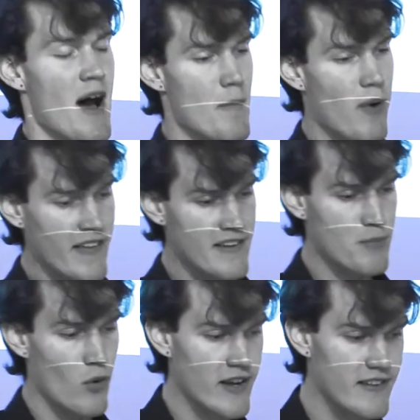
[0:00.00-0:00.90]
by this
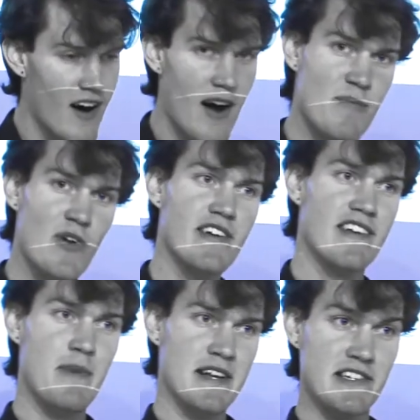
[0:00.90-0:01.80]
point, I'm not
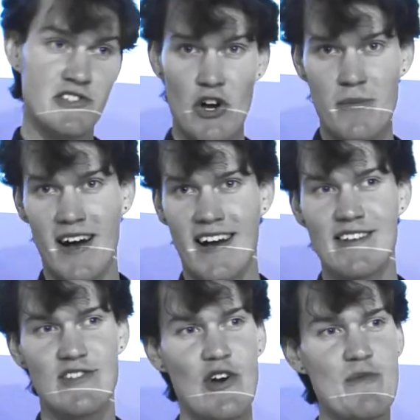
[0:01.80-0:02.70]
especially sober,
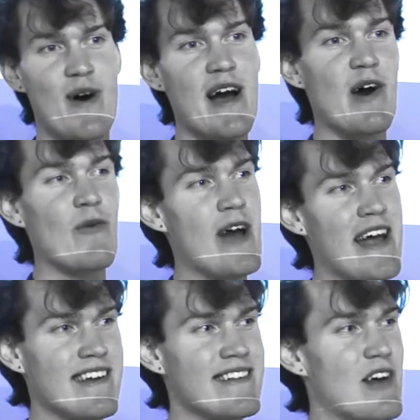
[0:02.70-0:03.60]
so my
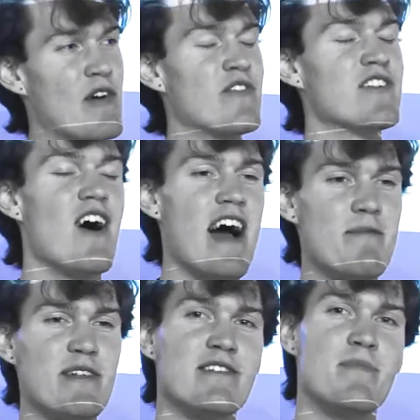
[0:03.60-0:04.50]
awareness of time
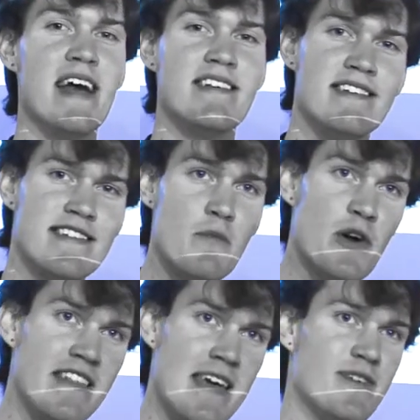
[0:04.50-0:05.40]
and space is somewhat
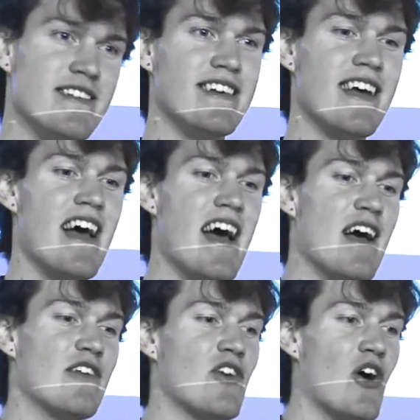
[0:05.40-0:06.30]
inhibited.
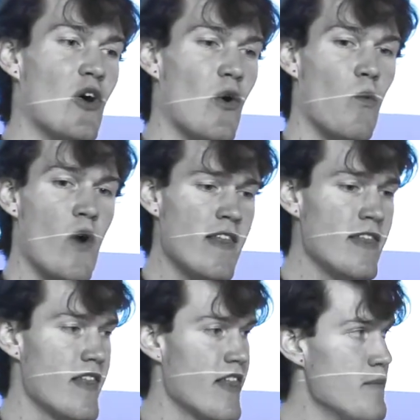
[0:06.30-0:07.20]
So
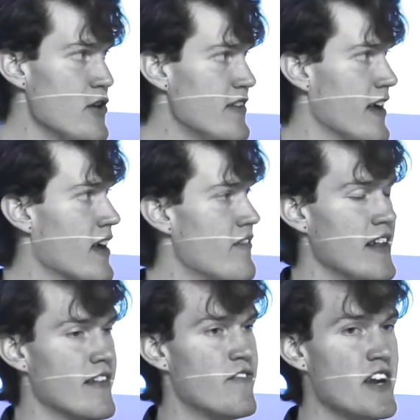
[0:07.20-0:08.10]
when the music
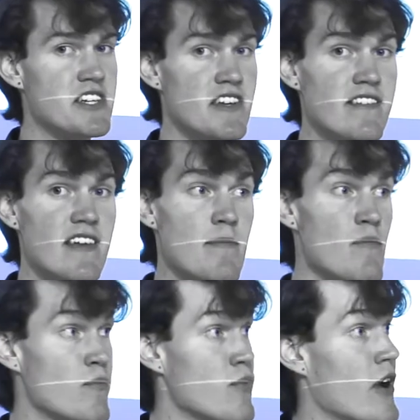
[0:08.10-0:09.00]
event finishes
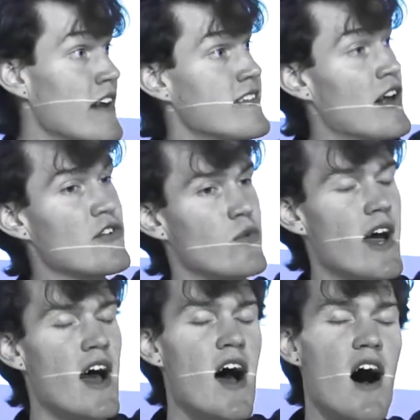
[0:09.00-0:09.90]
and progresses
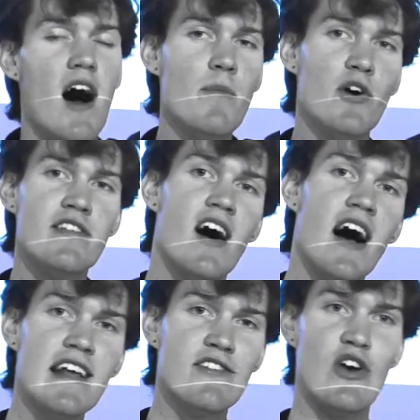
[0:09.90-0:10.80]
elsewhere, I'm not
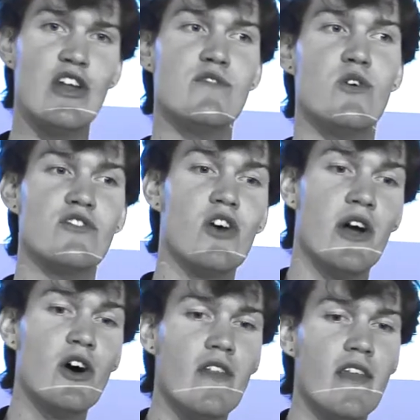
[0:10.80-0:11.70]
entirely certain of what's
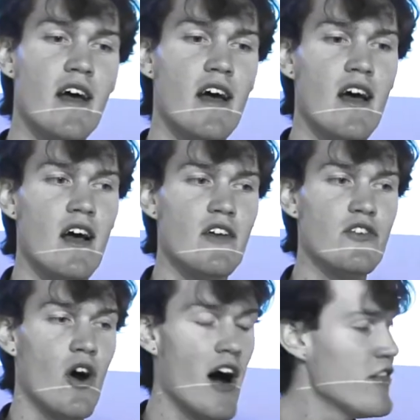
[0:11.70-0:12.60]
going on.
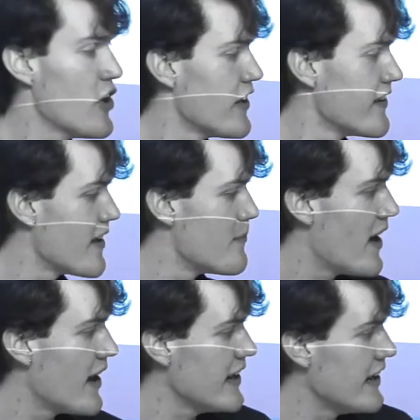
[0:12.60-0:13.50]
So I notice that
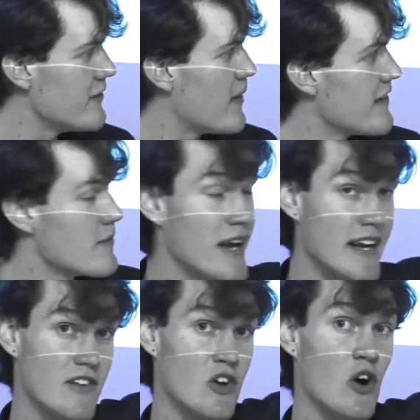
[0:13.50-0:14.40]
Barney and his mates are
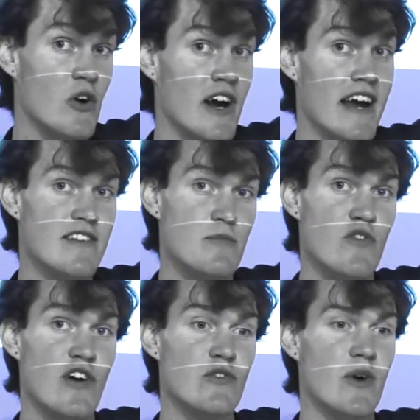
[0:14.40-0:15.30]
beginning to congregate to move
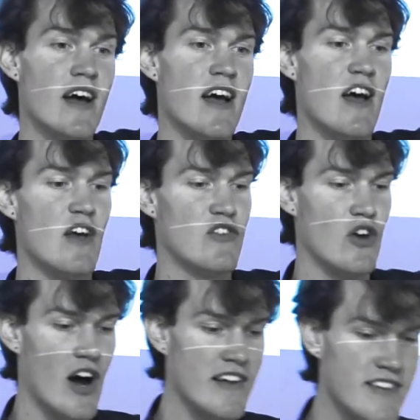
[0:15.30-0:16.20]
elsewhere. So I